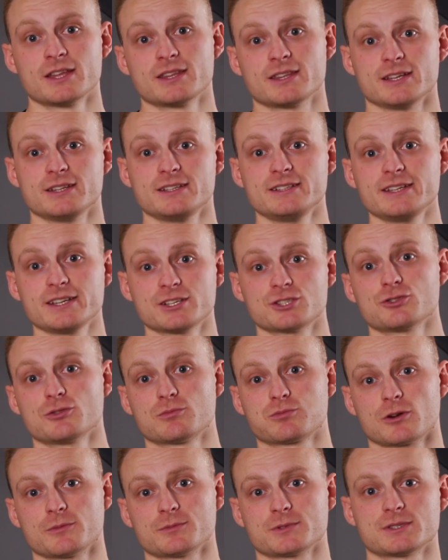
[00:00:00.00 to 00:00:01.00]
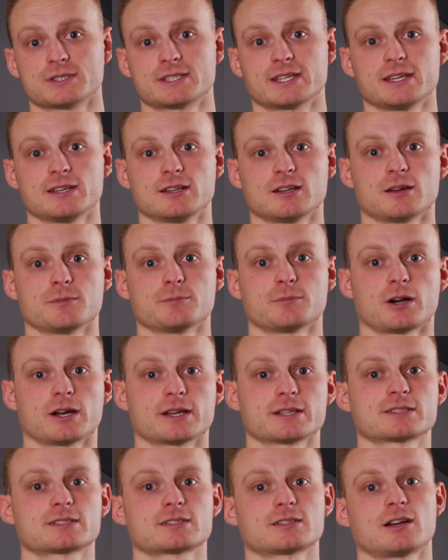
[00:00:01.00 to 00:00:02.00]
The initial Brompton T-Line
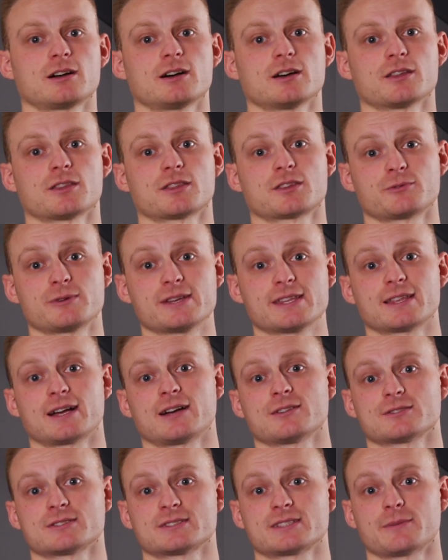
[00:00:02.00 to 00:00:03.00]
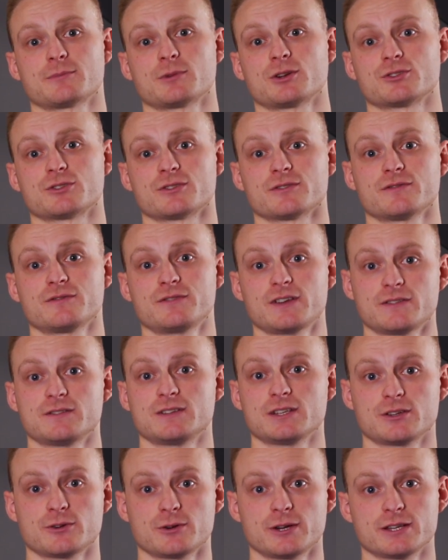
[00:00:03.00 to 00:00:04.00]
bikes start at
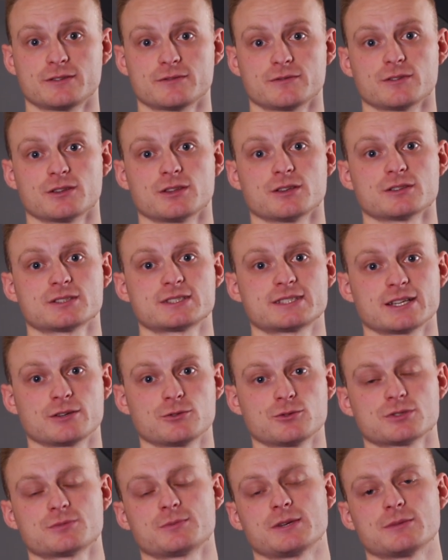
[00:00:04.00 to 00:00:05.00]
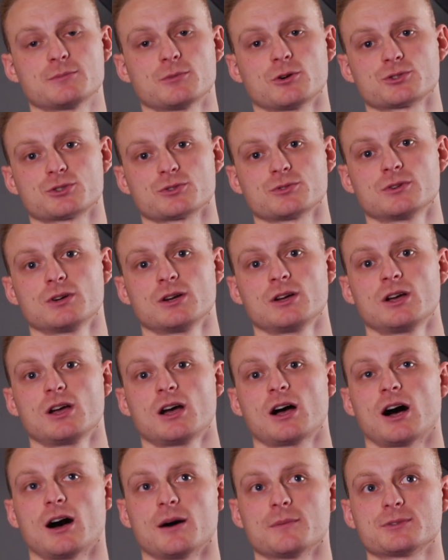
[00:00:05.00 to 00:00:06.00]
3,750 quid for the single speed module,
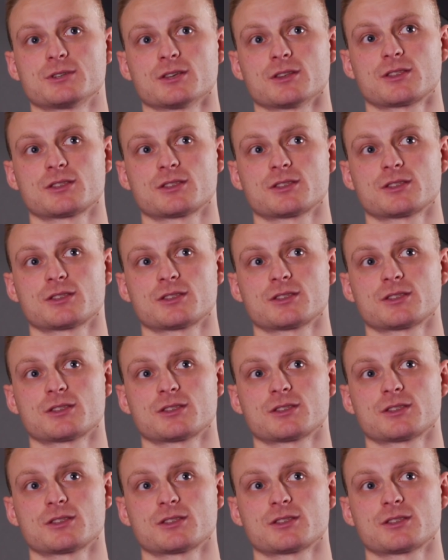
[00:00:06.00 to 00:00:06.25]
up to